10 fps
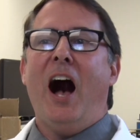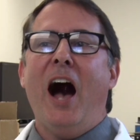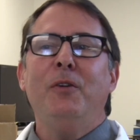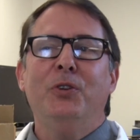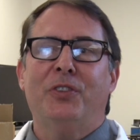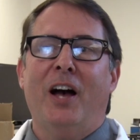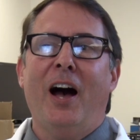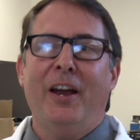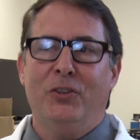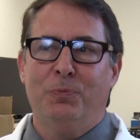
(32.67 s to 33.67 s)
I was the
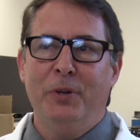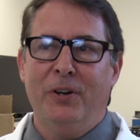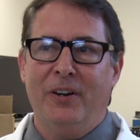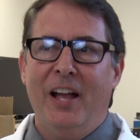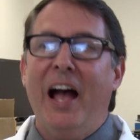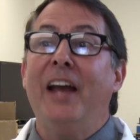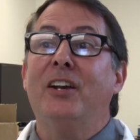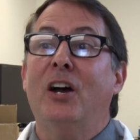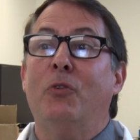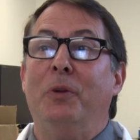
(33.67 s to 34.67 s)
highest bidder at a
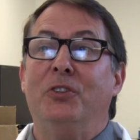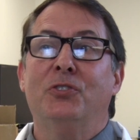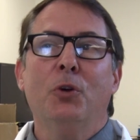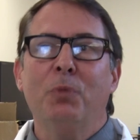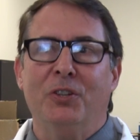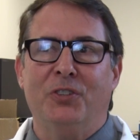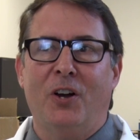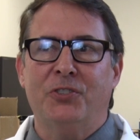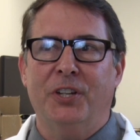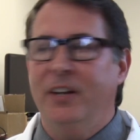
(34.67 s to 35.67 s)
government surplus
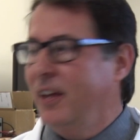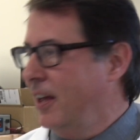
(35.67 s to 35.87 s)
auction.